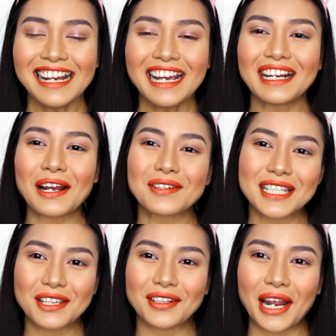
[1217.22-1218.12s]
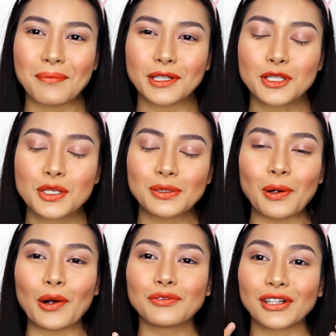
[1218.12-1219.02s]
And I was even able to
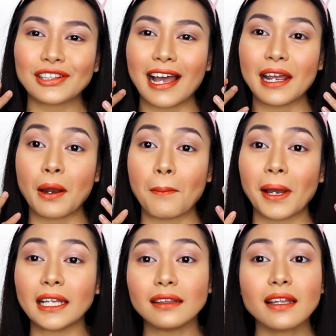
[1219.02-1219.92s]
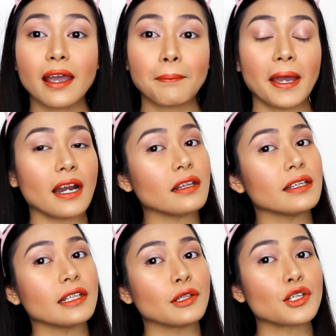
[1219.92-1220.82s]
overline my lip, and I
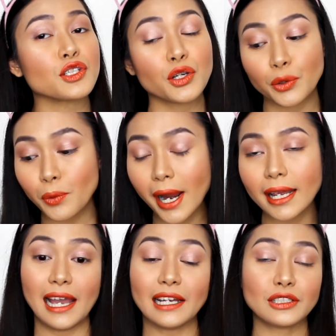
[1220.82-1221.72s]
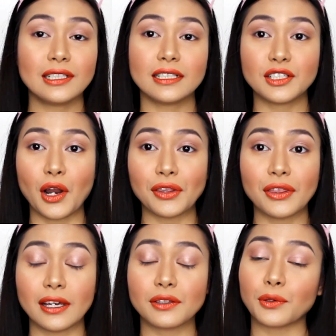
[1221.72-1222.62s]
think it looks great. I actually did
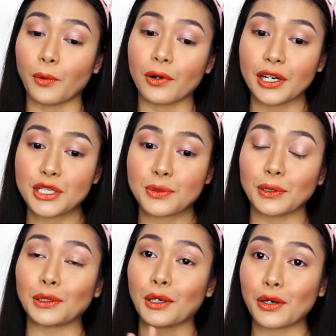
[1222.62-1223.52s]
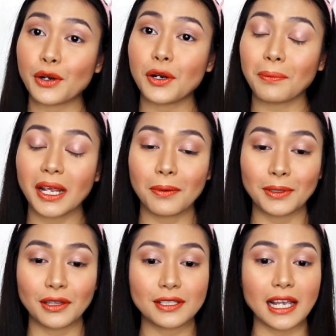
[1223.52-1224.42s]
not think that orange would look good on me,
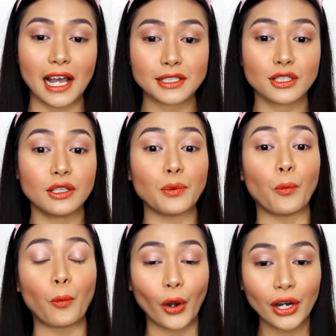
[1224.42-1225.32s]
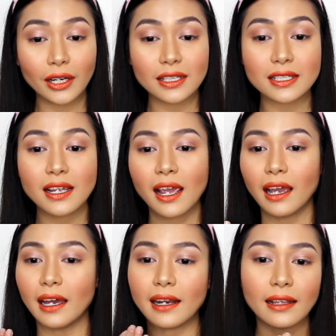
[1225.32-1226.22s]
but this actually works.
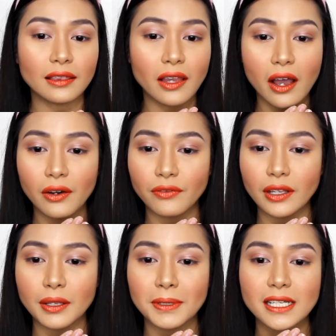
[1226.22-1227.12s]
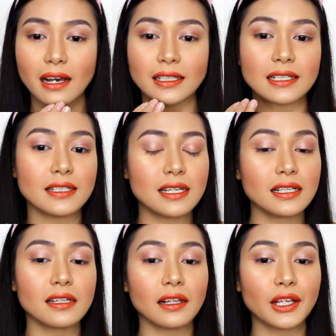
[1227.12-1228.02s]
And I love the metallic
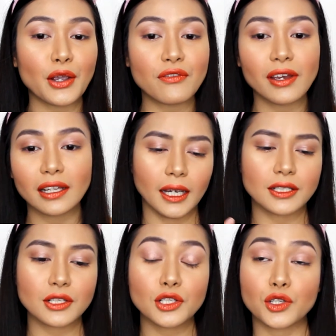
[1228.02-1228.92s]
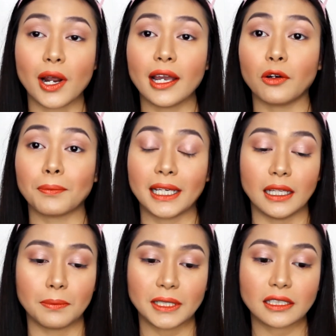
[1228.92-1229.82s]
detailing of it. It doesn't dry out my
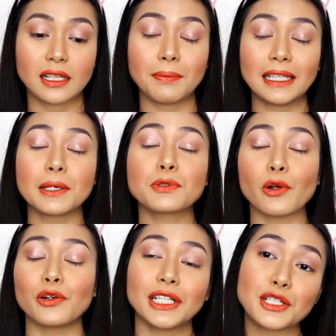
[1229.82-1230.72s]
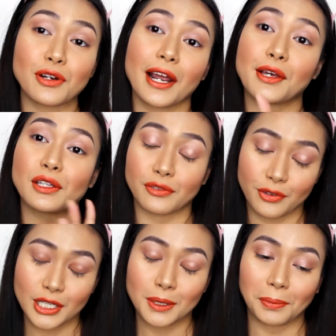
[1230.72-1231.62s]
lips. Actually, my lips were already dry in the
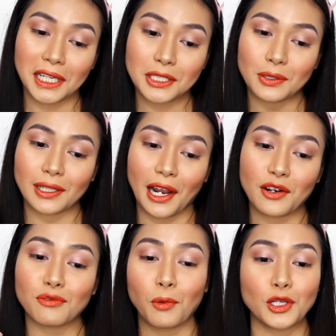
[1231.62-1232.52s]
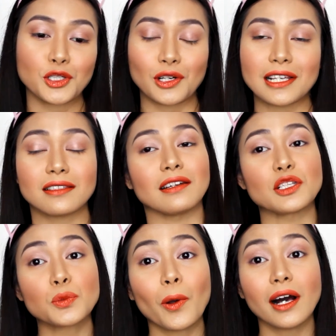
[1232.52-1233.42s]
first place, so it kind of moisturized it
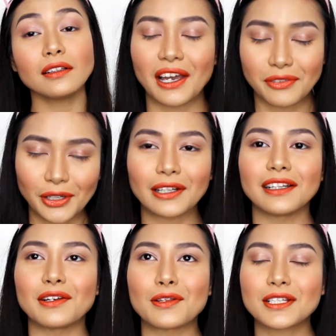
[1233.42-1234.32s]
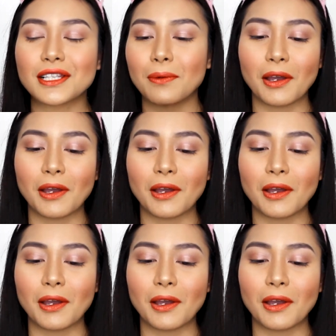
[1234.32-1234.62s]
as well. I forgot another step.